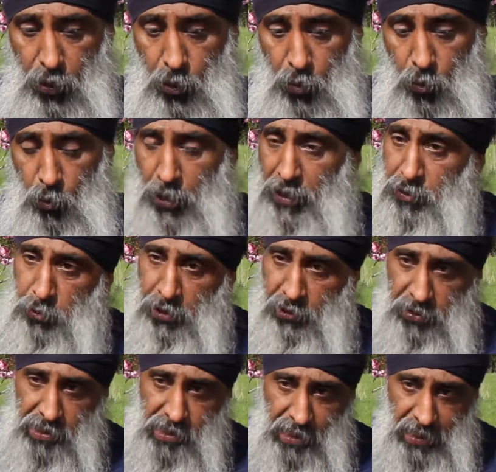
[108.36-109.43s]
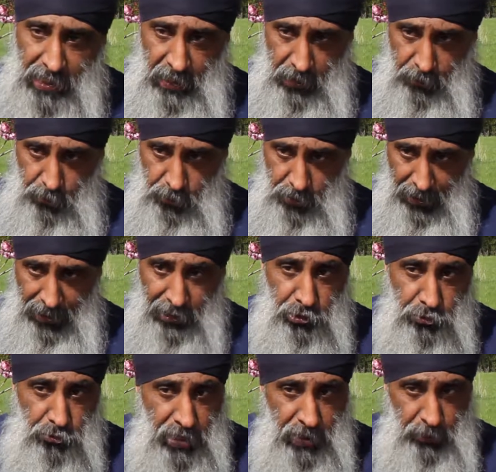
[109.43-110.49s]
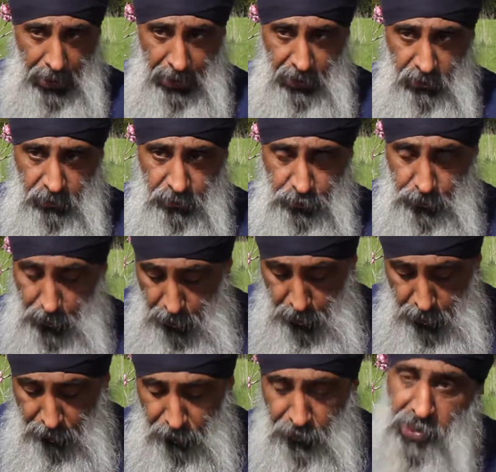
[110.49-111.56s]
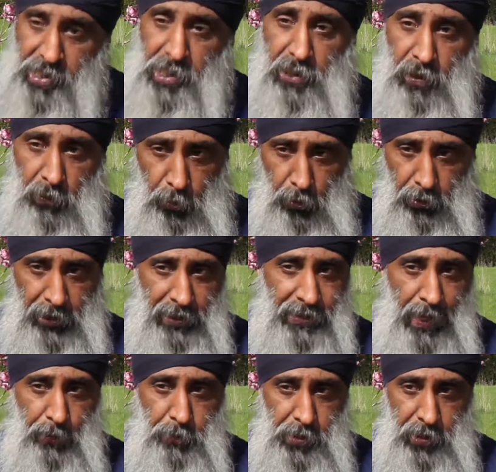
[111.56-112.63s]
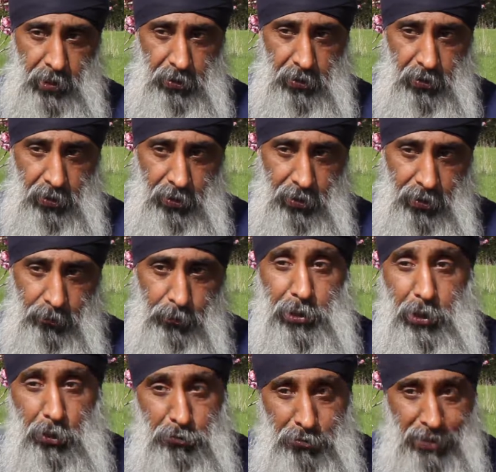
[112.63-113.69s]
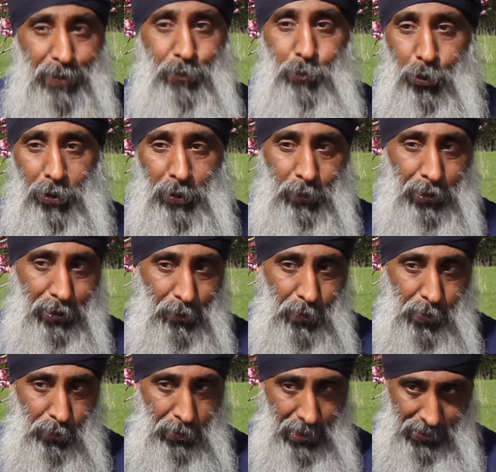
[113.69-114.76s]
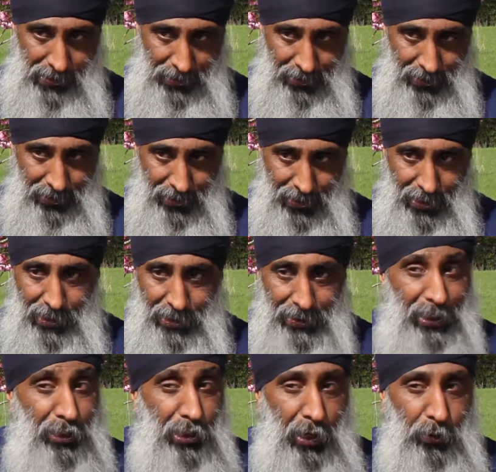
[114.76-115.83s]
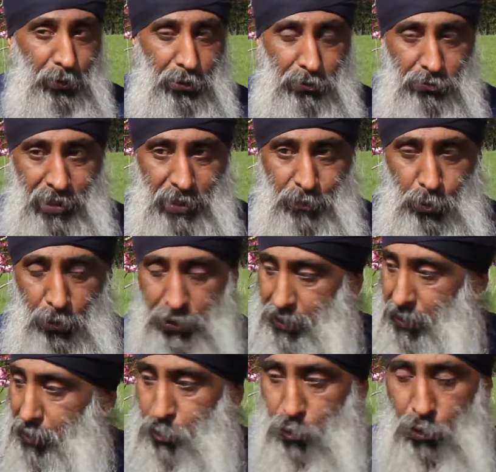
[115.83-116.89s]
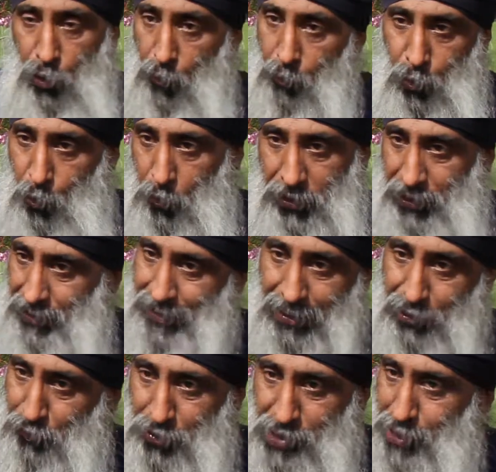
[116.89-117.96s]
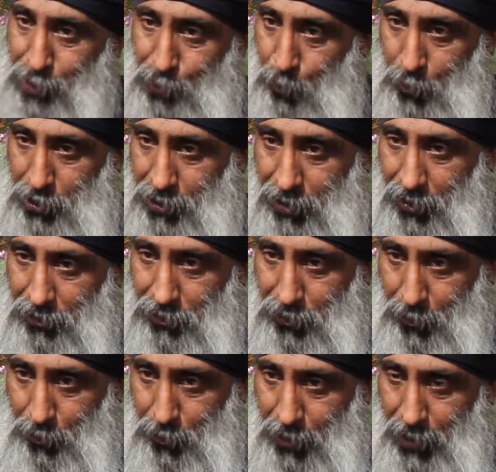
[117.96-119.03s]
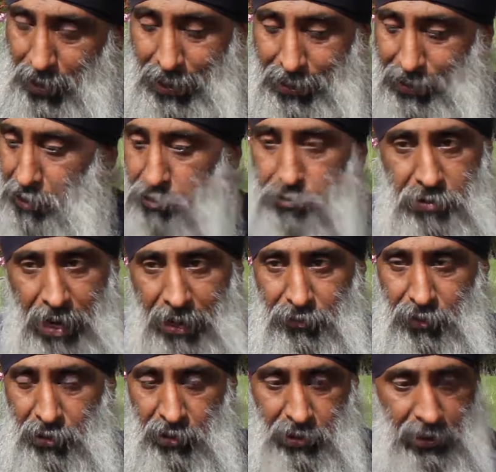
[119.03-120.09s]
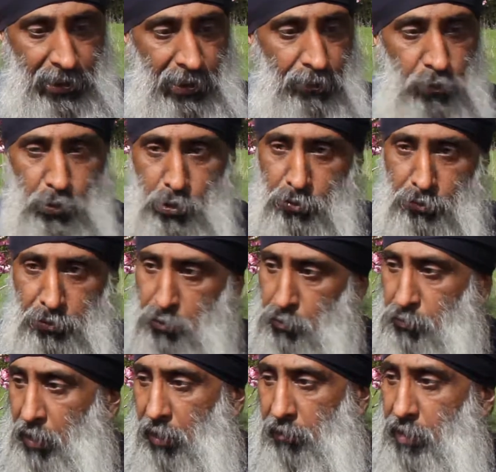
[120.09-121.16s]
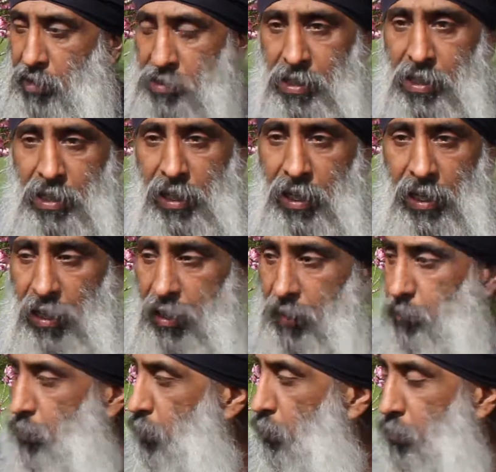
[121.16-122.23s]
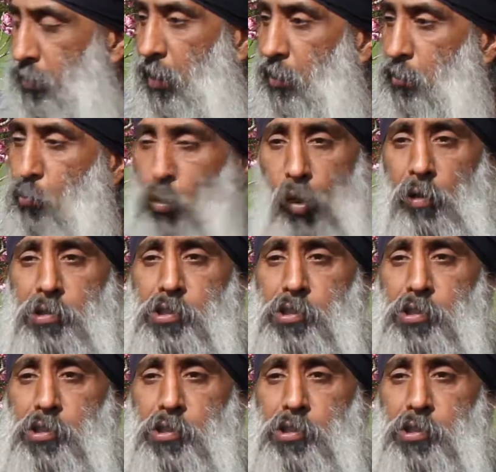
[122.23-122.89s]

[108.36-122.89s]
When we're asleep and dreaming, the physical body is absent, but the dream body becomes present. Now the dream body can do a lot more things that the physical body can't do. It can travel, it can move through various, walls